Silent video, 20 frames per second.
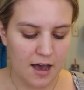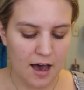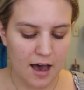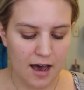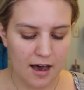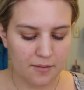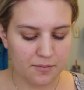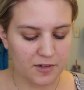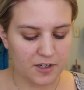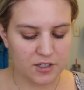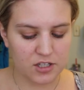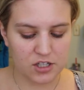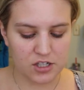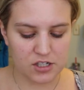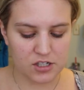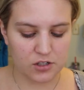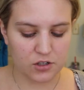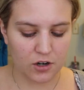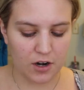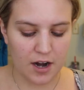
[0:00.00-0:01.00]
It's
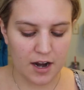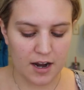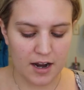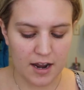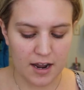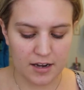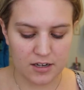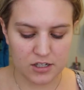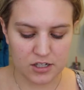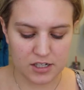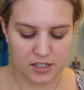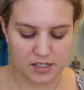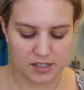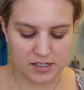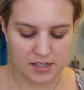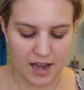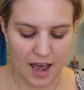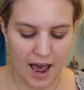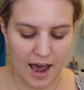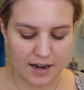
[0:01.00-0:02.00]
just great at
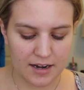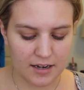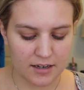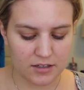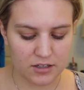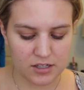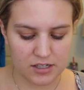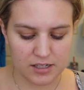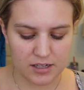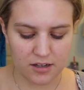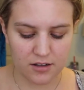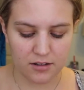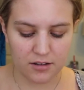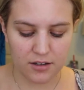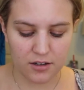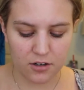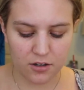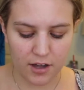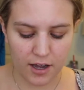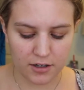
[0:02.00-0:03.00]
just adding just a
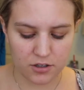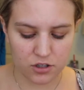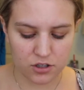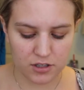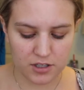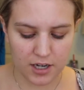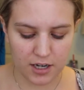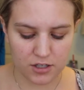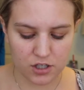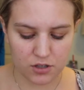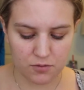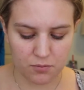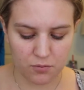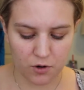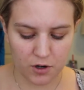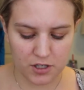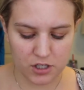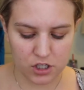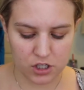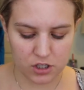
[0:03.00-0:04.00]
little extra touch of
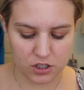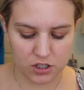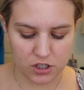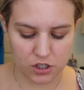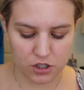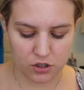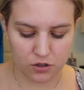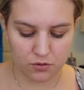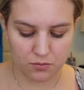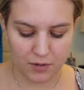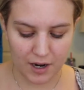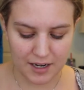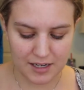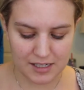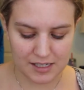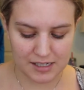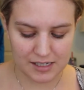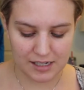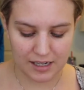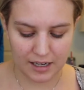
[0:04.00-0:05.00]
moisture to my
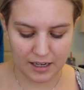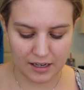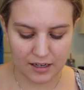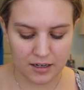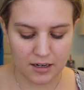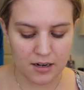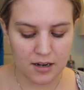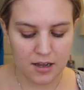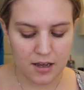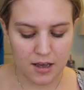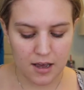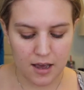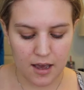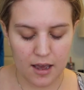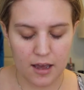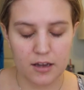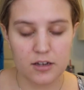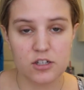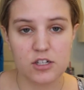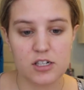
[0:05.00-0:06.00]
skin
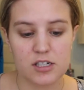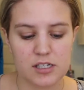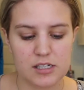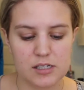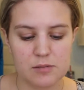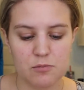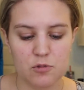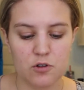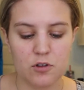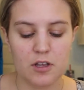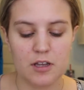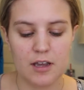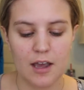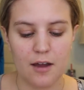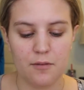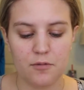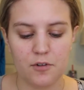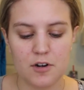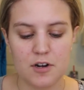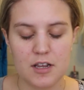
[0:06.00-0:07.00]
and just smoothing
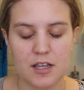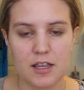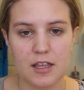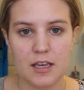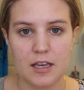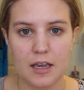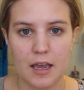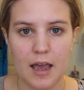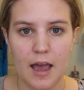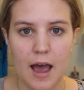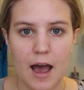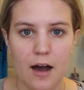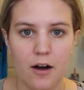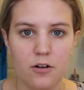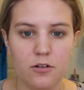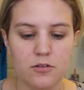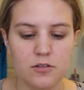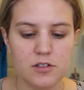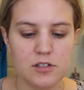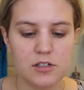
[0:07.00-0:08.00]
everything out.